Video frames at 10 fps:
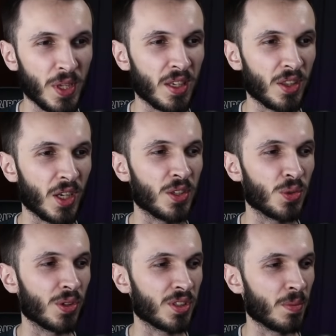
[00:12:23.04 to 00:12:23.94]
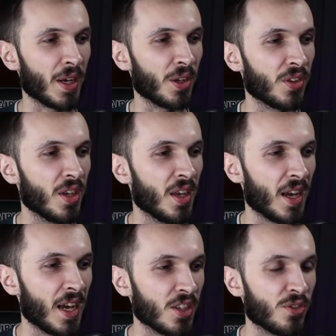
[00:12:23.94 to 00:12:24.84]
week that I talked about
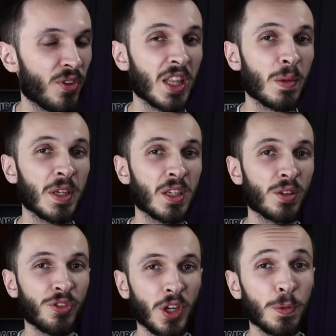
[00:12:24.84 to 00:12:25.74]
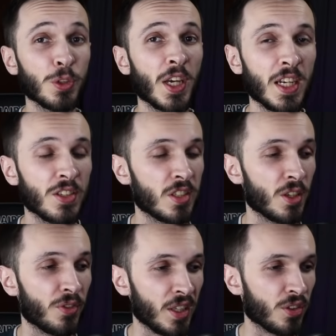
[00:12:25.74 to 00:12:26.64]
has finally been confirmed, and it's an
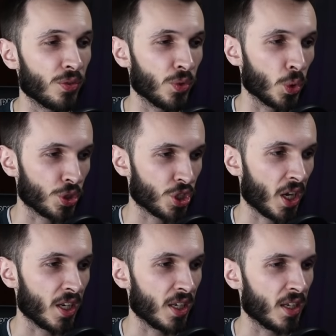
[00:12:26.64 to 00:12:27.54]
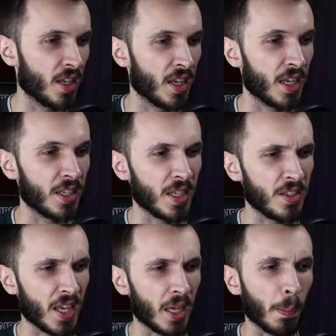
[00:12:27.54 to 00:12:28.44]
event for China. It
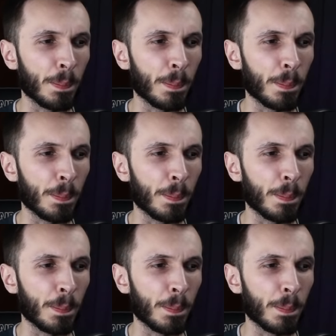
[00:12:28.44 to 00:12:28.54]
is a